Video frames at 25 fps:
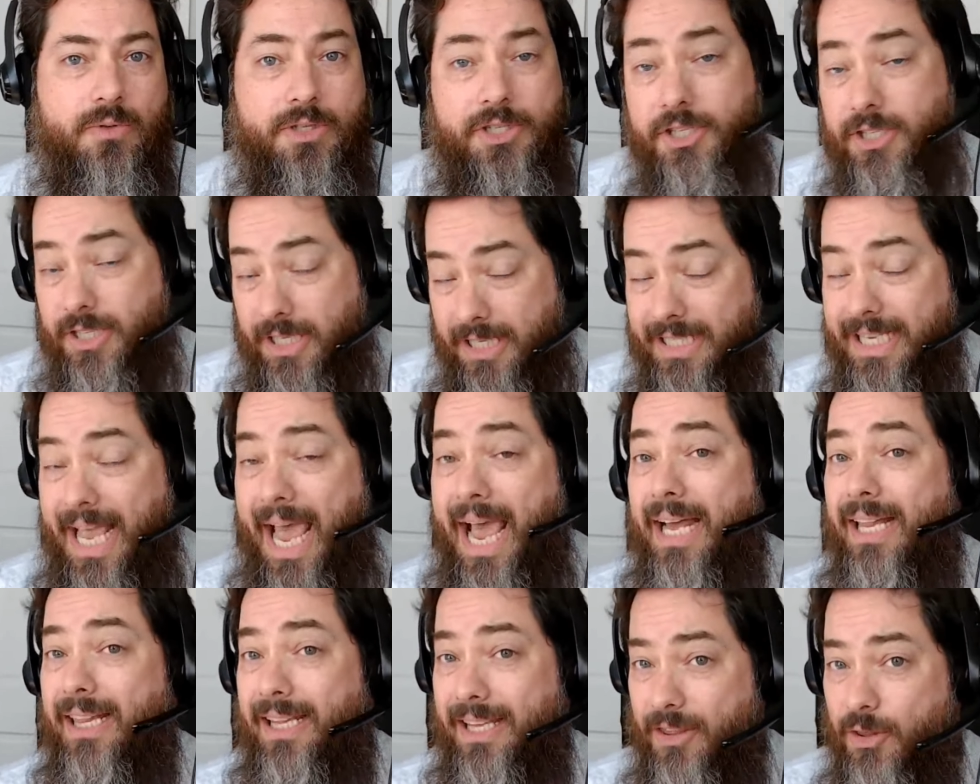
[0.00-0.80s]
which is
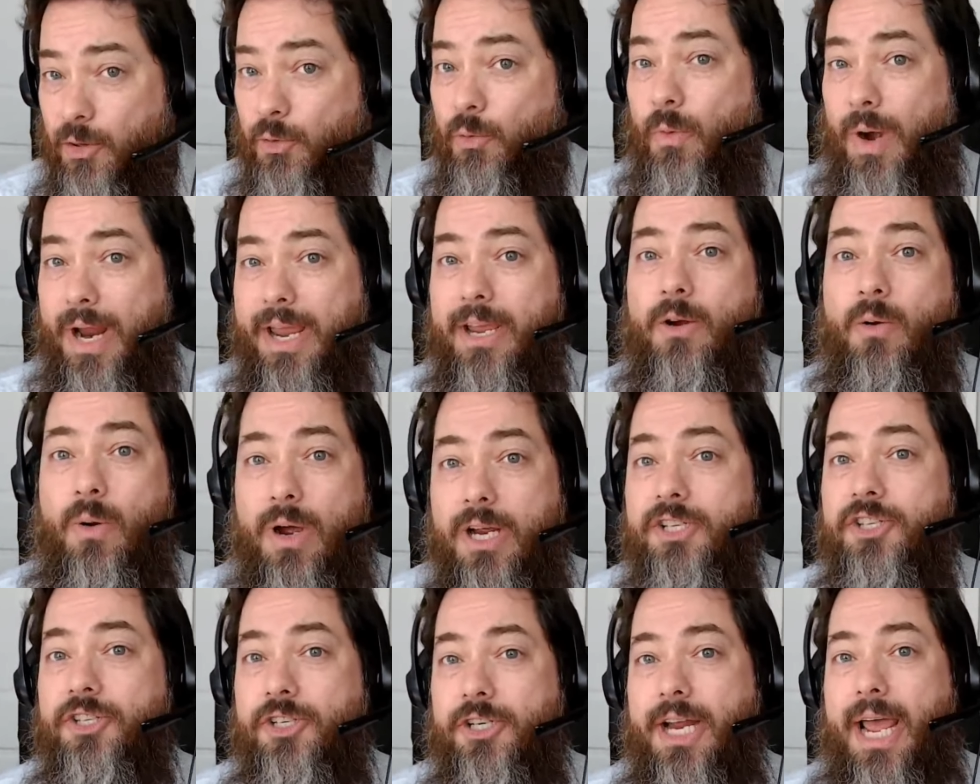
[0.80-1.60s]
exactly the right
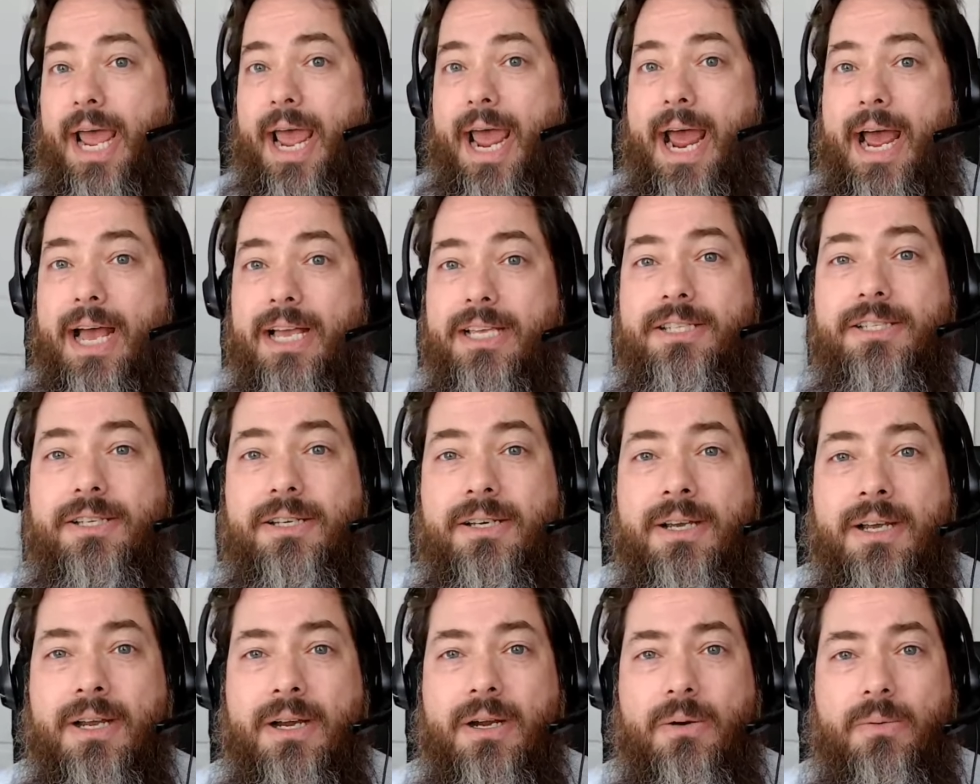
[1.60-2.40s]
question to
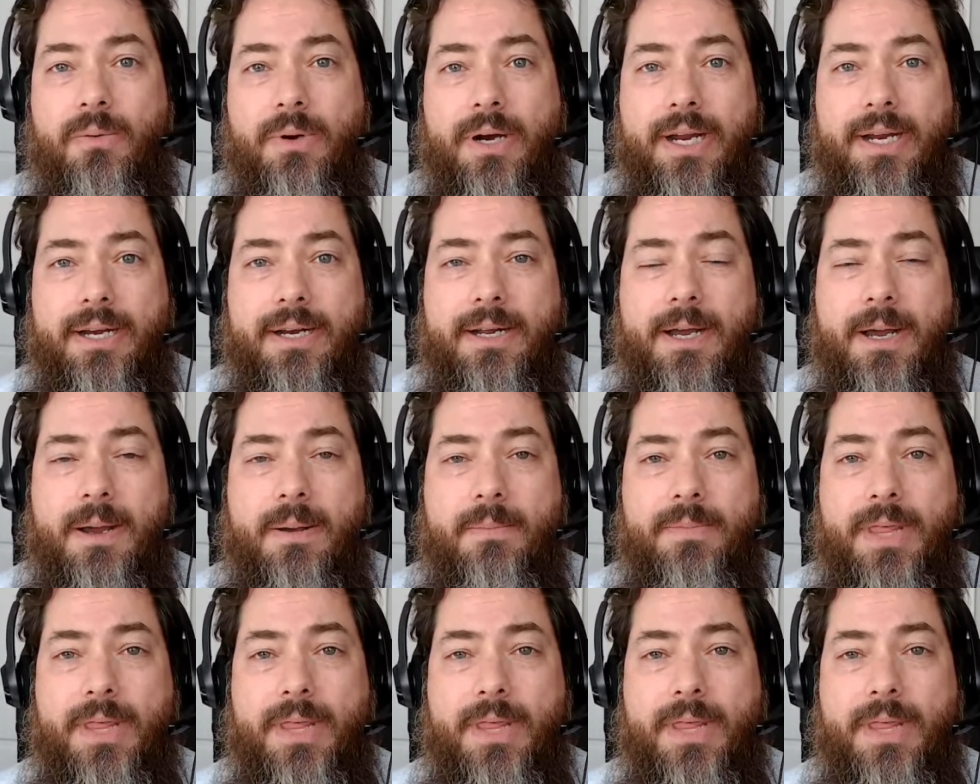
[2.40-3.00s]
ask, right?